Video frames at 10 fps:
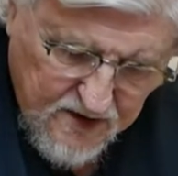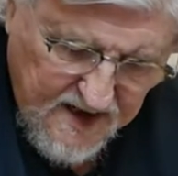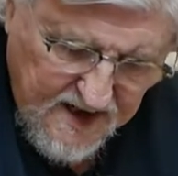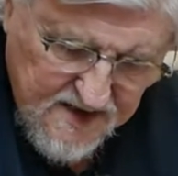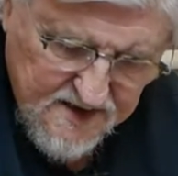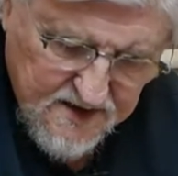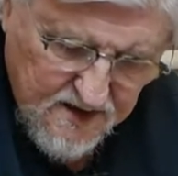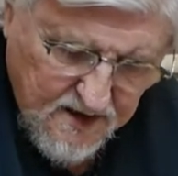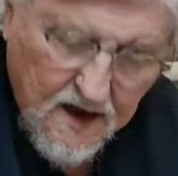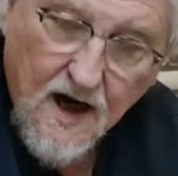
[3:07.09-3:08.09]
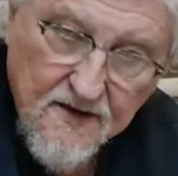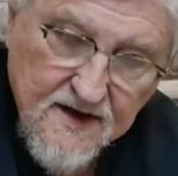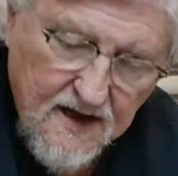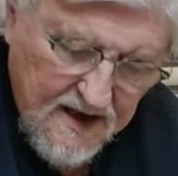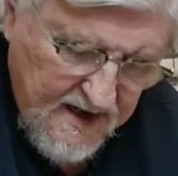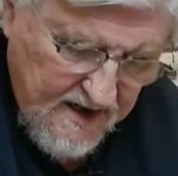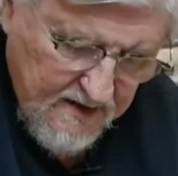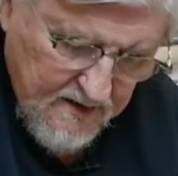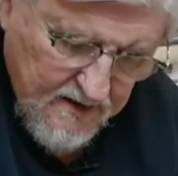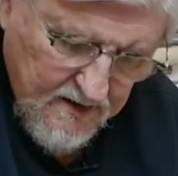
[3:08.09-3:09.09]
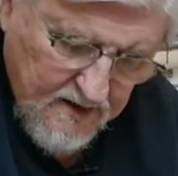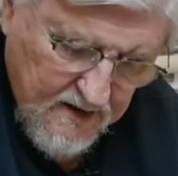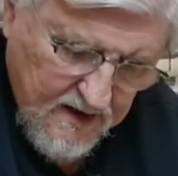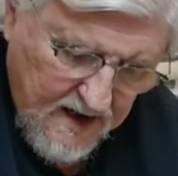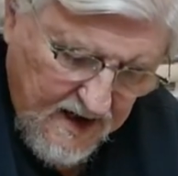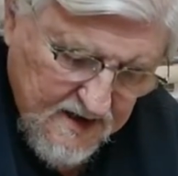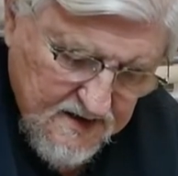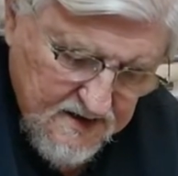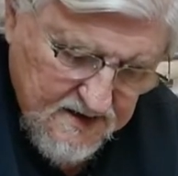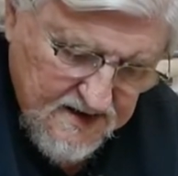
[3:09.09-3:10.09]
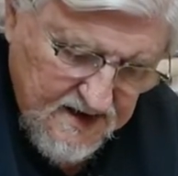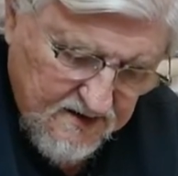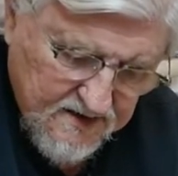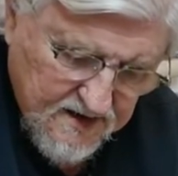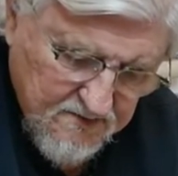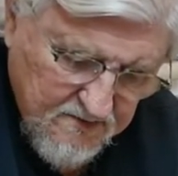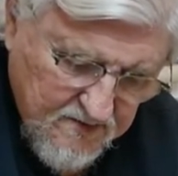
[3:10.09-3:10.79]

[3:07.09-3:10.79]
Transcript: hands on the clay and tilt them